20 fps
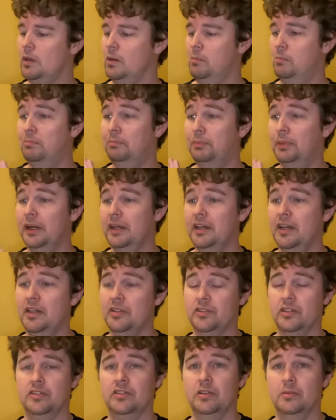but it is
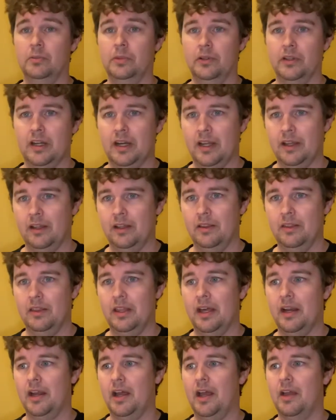a cymbal
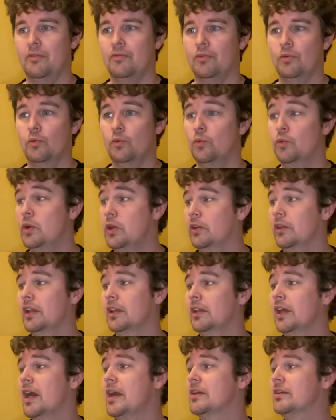that I've really
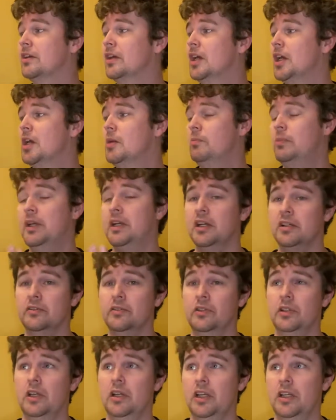liked
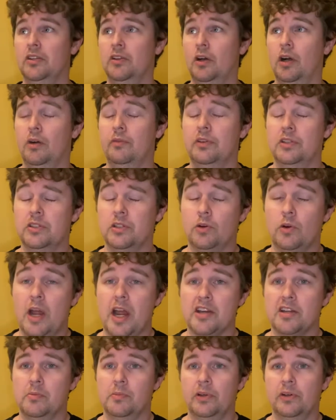because of its
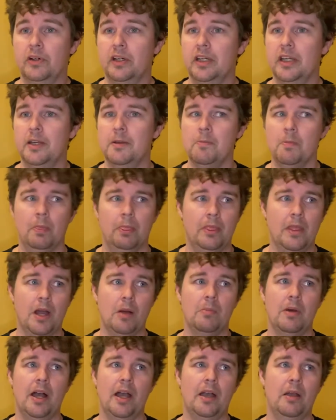crashability. Now
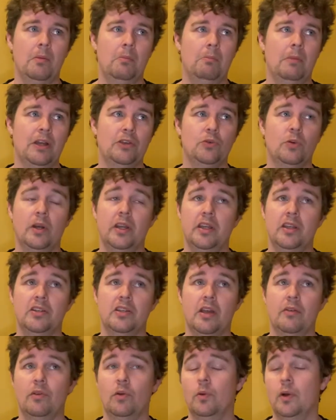my 20-inch
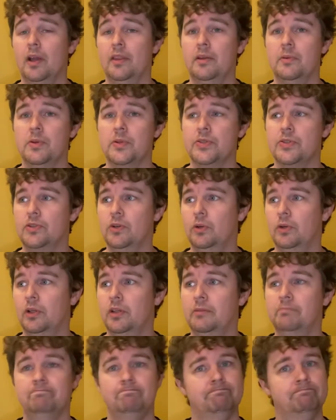heavy ride that was
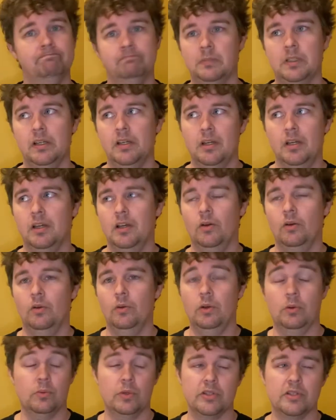stolen,
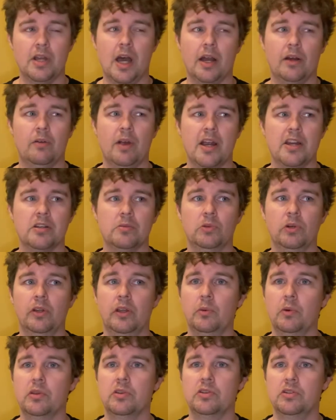it was not crashable. It
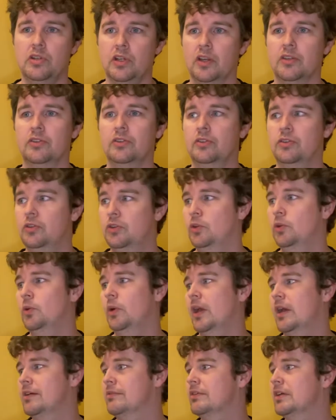was just too
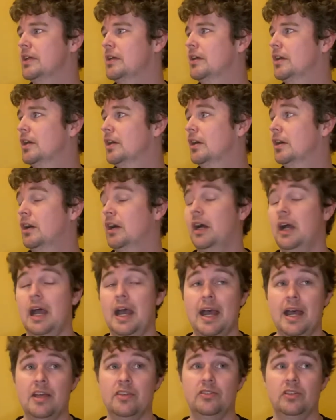heavy,
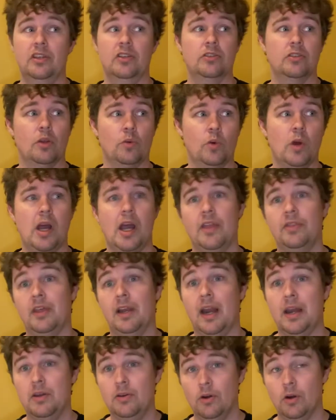as is the ride that
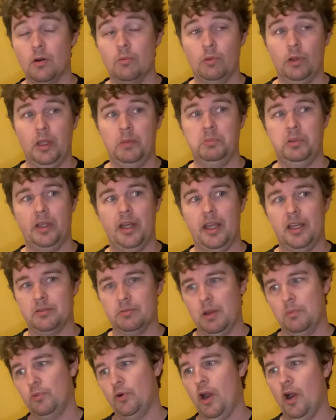I normally play as my
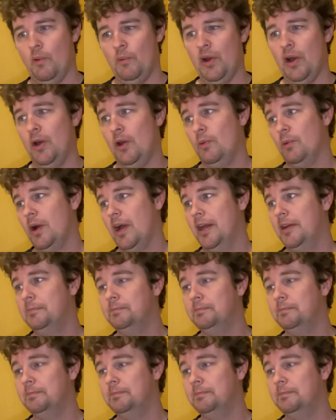primary ride.